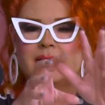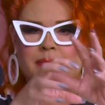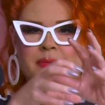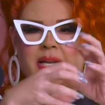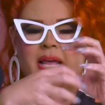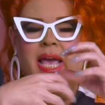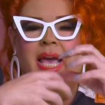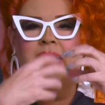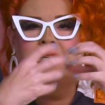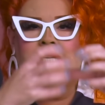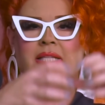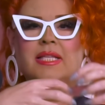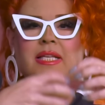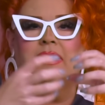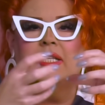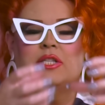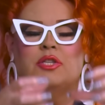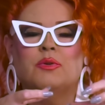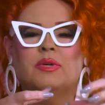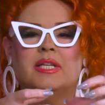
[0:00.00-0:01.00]
I mean, anything
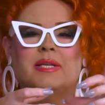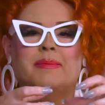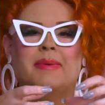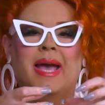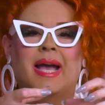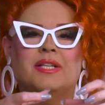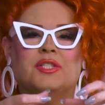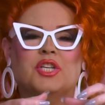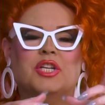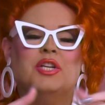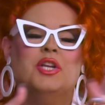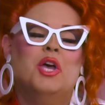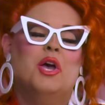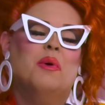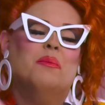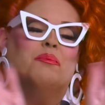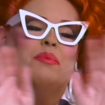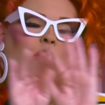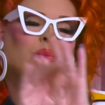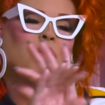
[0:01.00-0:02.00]
that you can imagine.
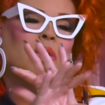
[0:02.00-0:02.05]
But